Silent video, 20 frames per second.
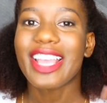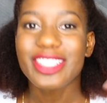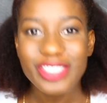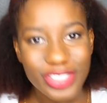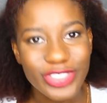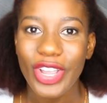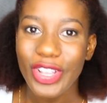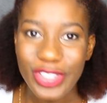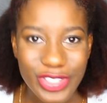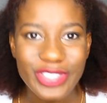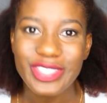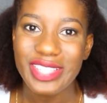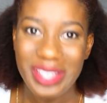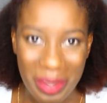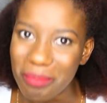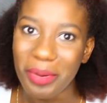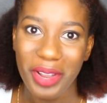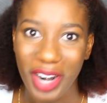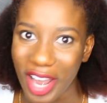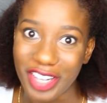it's just
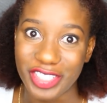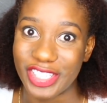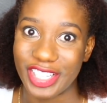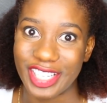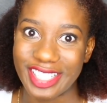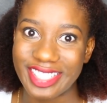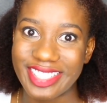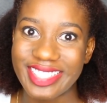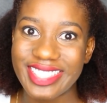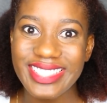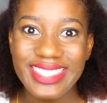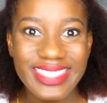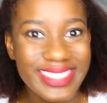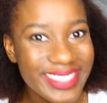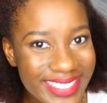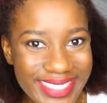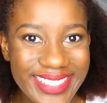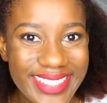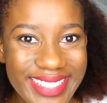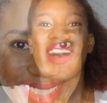simple logics.
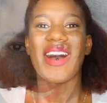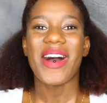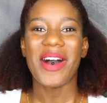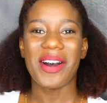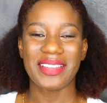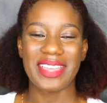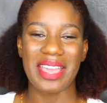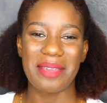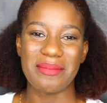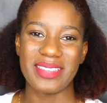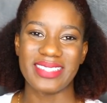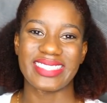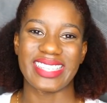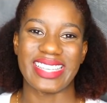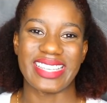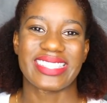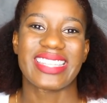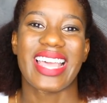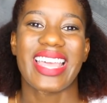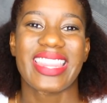Okay,
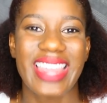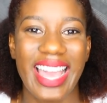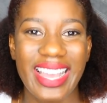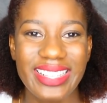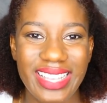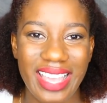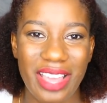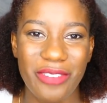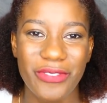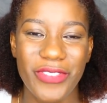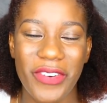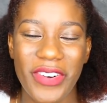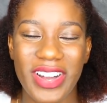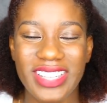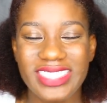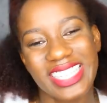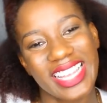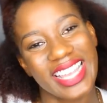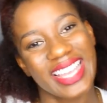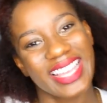beauties, thanks again for
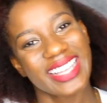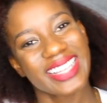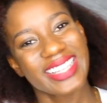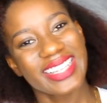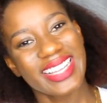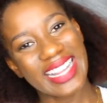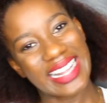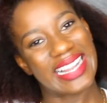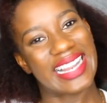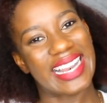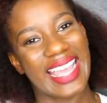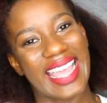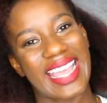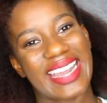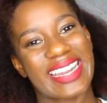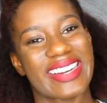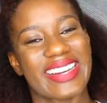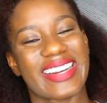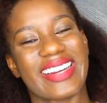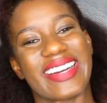watching.
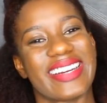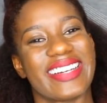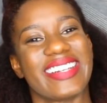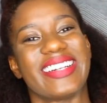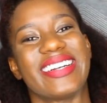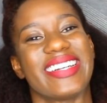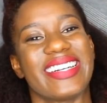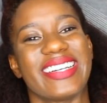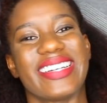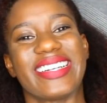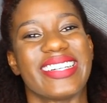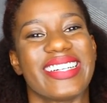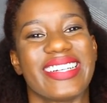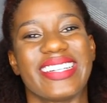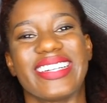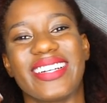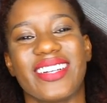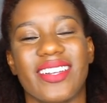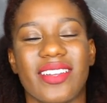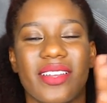
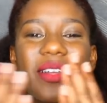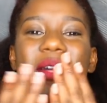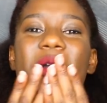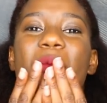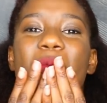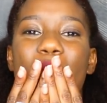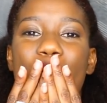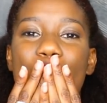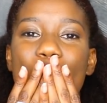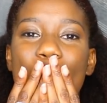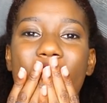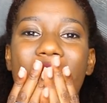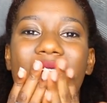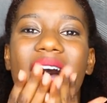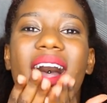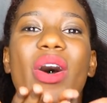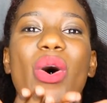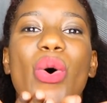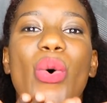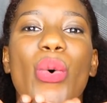Later!
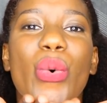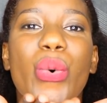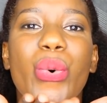Mwah.